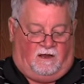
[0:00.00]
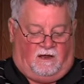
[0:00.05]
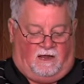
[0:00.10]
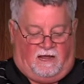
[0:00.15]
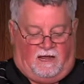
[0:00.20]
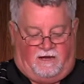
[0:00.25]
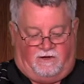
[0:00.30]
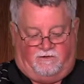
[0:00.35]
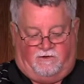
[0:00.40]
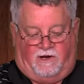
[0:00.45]

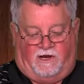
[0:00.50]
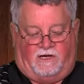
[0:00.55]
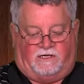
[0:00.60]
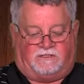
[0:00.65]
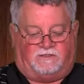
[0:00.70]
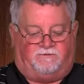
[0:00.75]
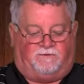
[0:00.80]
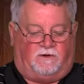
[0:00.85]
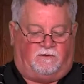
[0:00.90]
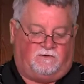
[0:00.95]

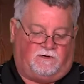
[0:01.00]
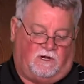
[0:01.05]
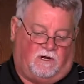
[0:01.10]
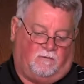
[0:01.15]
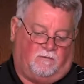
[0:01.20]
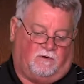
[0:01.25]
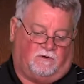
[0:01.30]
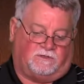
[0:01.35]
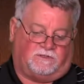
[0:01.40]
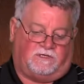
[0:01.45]
address, phone
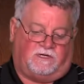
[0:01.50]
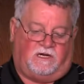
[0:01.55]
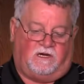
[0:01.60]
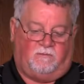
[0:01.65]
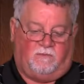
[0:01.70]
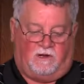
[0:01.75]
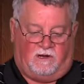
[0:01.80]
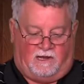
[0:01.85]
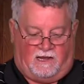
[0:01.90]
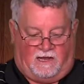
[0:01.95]
numbers,
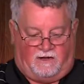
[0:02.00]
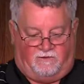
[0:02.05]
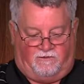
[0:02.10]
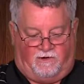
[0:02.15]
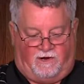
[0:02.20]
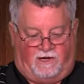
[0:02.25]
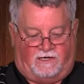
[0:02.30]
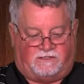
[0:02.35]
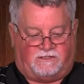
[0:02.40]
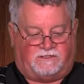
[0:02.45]
email
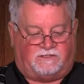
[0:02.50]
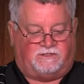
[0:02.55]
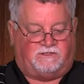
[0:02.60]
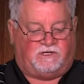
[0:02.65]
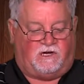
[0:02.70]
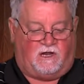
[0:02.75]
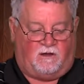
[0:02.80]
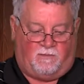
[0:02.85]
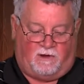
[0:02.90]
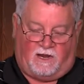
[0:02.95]
address,
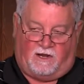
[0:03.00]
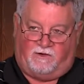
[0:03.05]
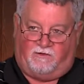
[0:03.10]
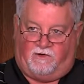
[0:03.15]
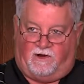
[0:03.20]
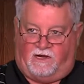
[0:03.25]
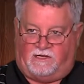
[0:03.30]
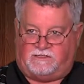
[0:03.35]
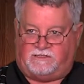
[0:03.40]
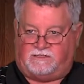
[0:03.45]
job
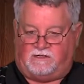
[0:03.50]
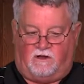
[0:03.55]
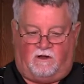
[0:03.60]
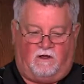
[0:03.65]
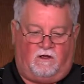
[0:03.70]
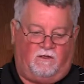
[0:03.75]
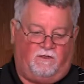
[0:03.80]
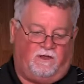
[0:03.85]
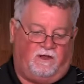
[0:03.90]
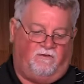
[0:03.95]
address,
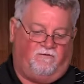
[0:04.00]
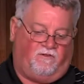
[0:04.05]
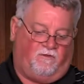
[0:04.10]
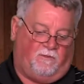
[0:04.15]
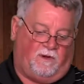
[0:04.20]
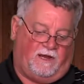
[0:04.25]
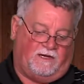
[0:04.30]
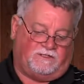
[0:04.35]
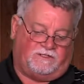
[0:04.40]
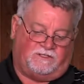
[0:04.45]
all the
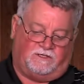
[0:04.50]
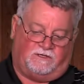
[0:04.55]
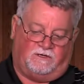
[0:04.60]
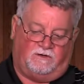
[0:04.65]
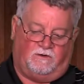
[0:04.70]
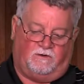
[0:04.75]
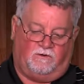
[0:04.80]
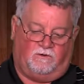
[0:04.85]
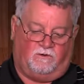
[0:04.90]
information